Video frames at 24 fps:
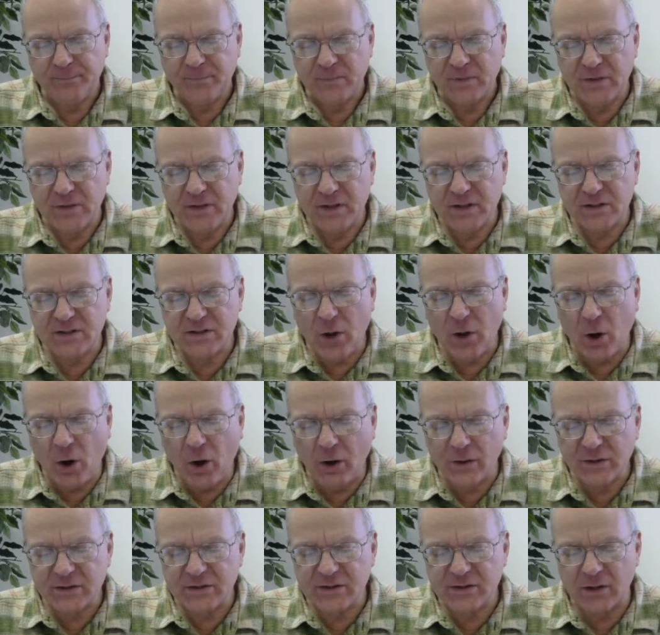This
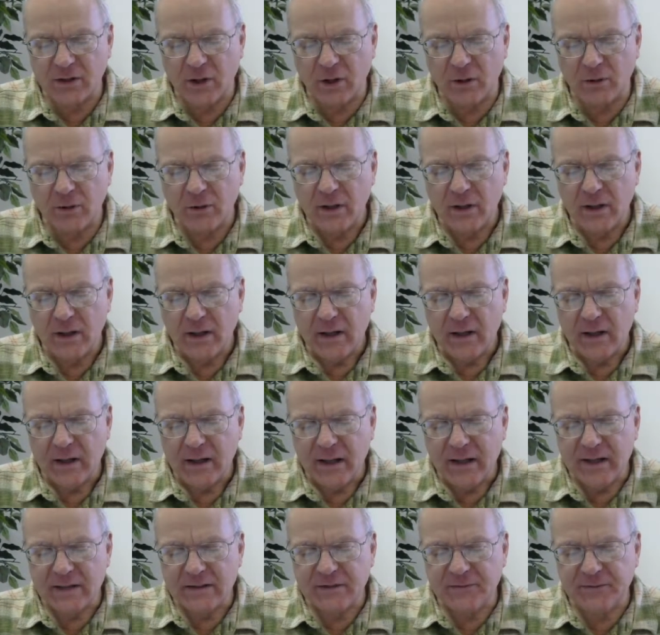also
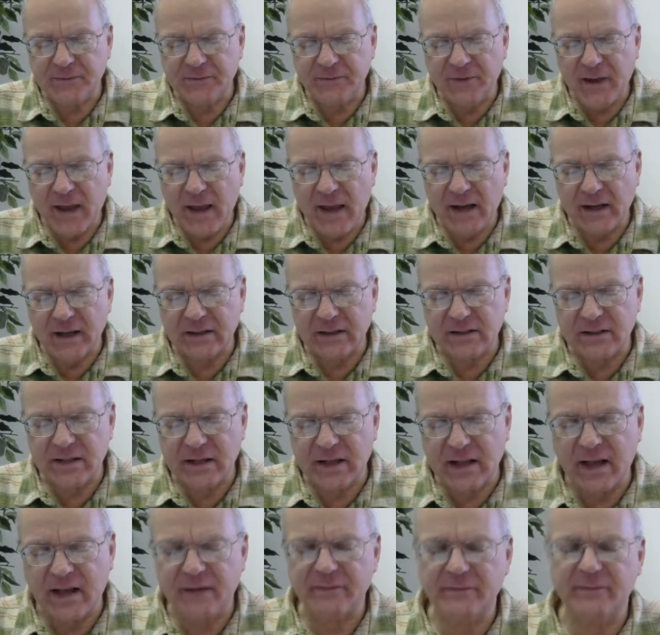is
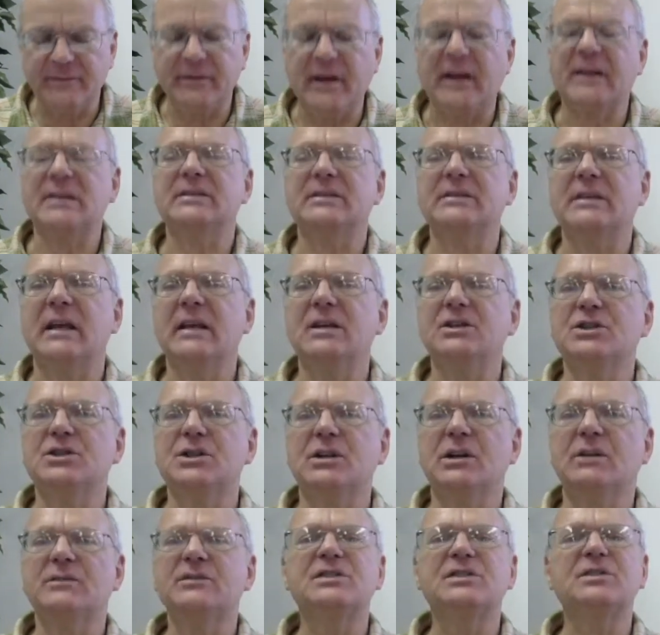vanity and vexation
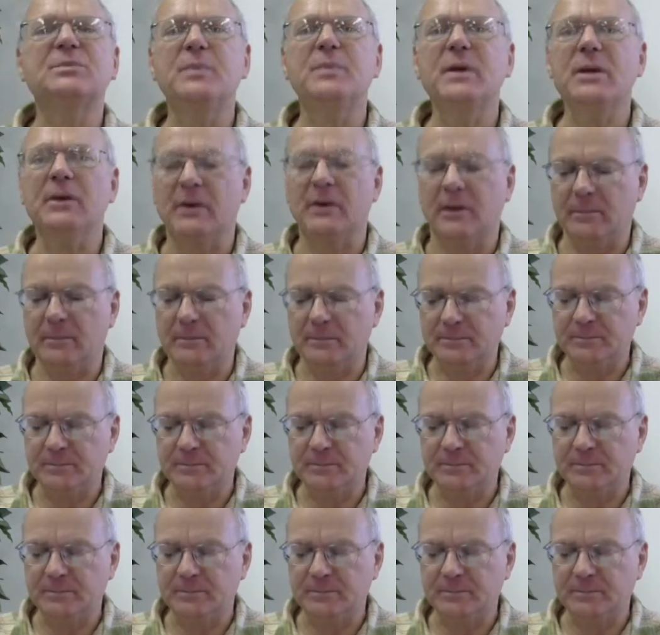of spirit.